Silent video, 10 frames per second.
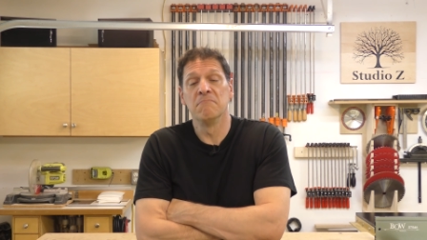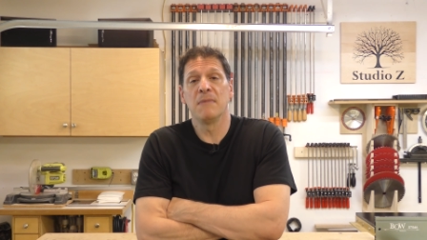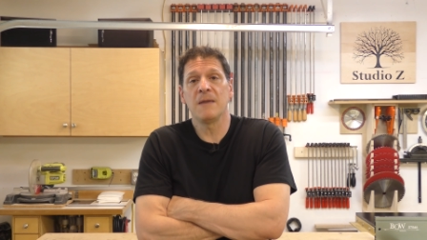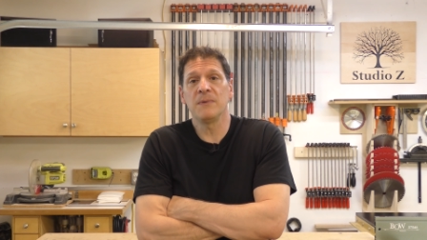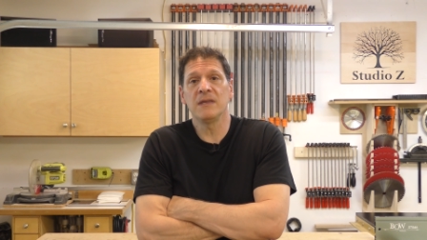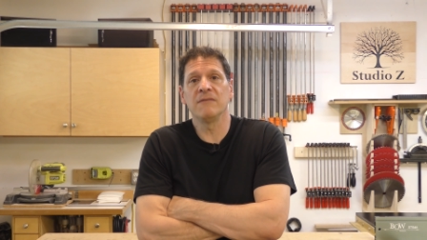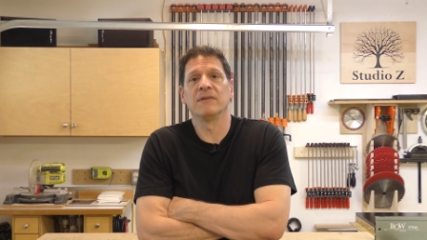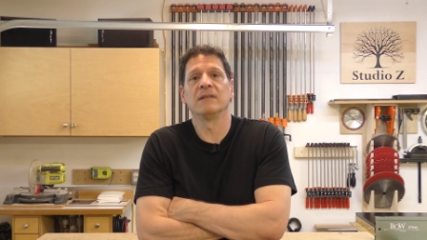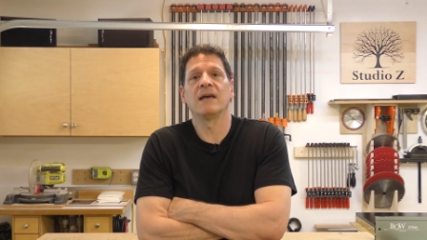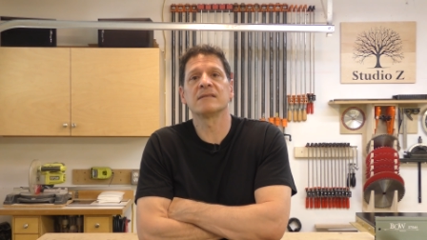maybe
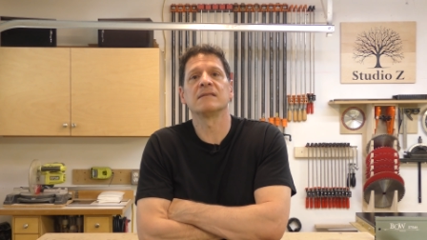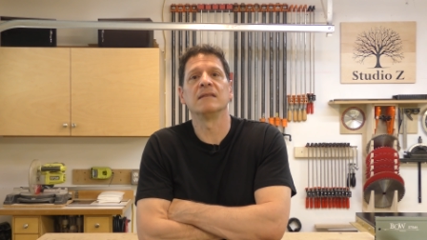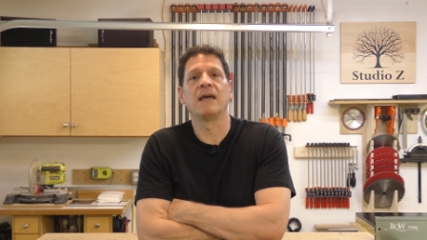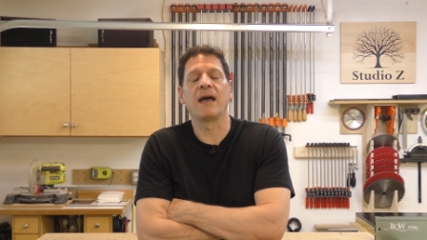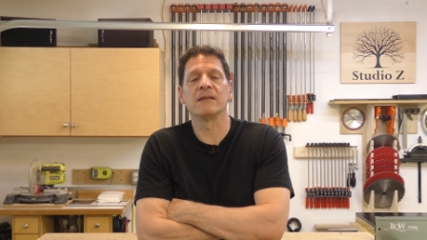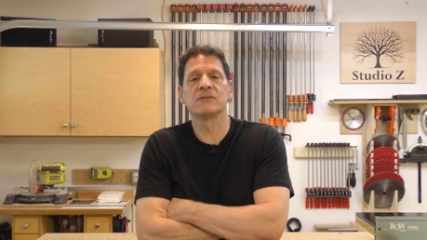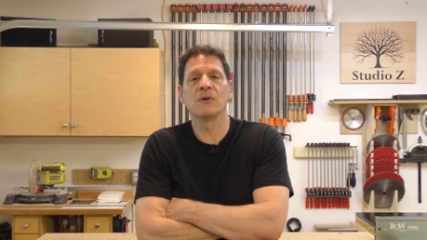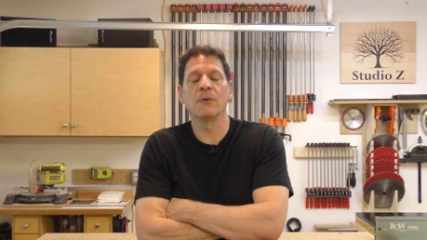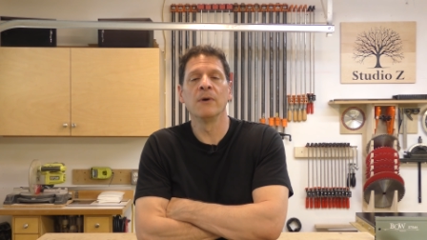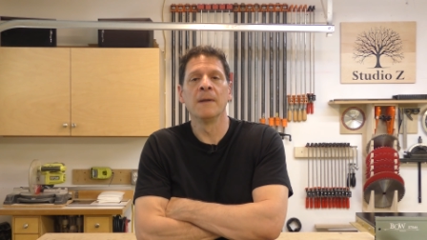even less than that
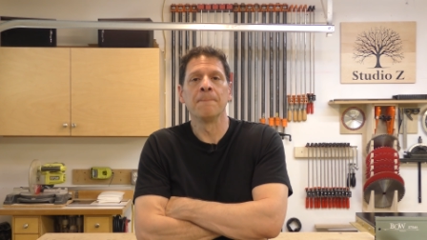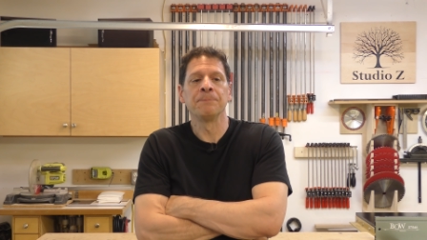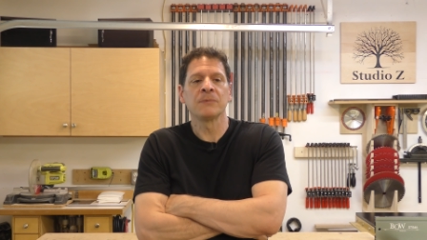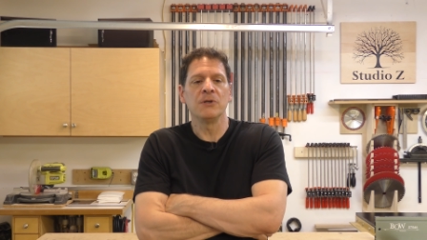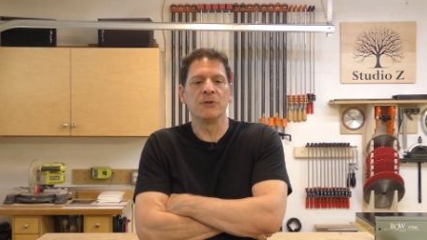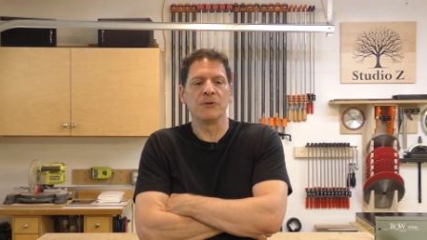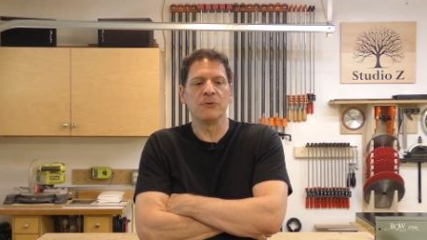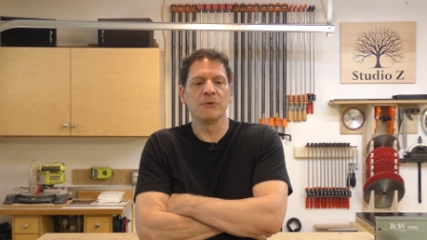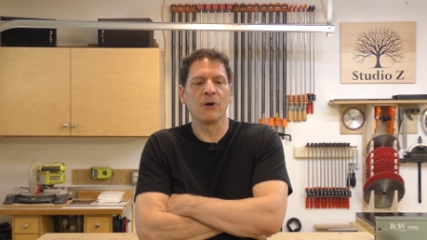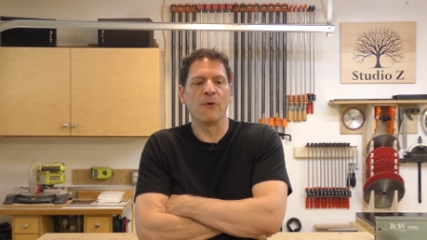so you know
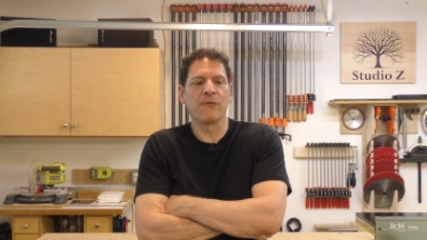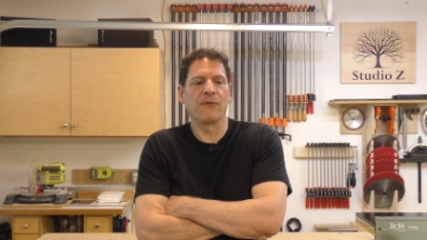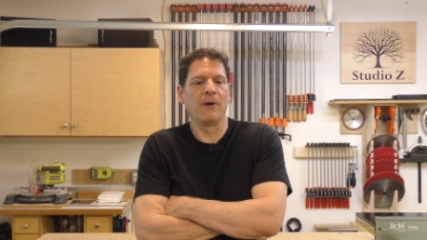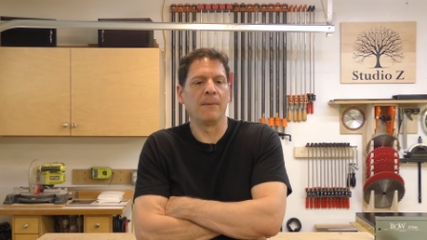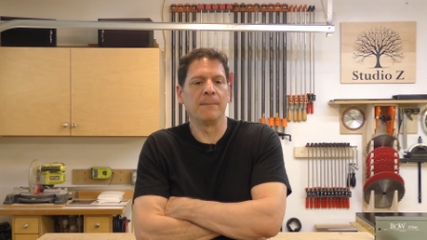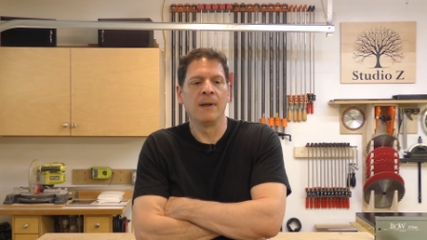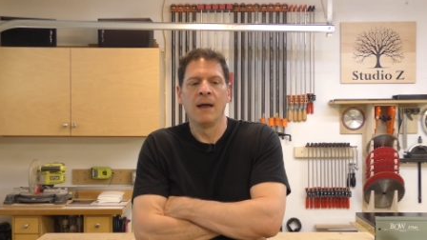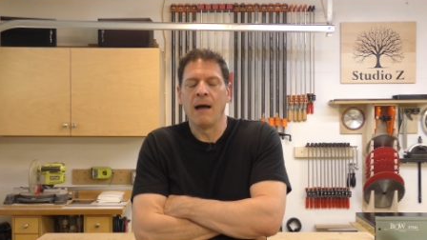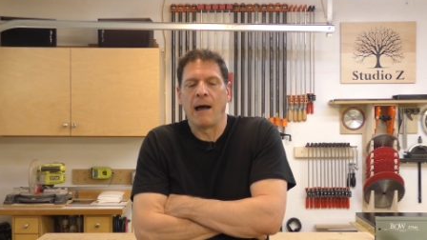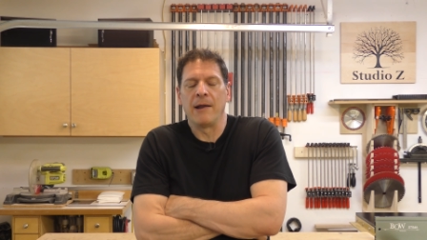you go from
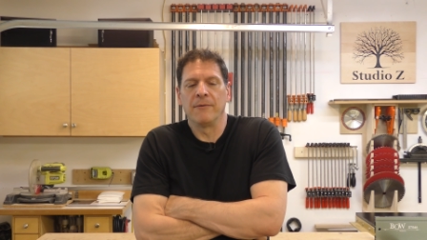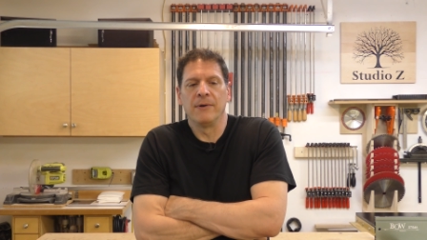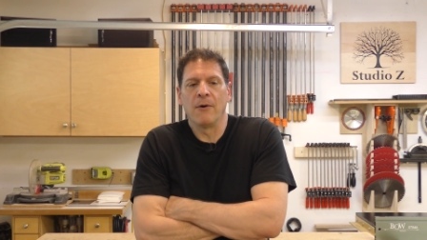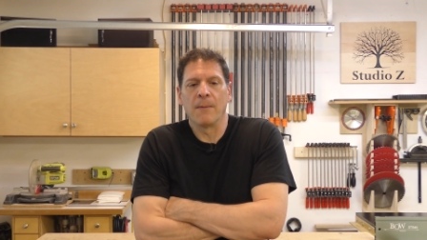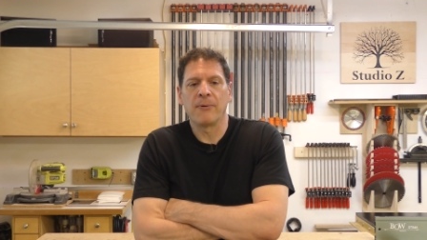i don't know a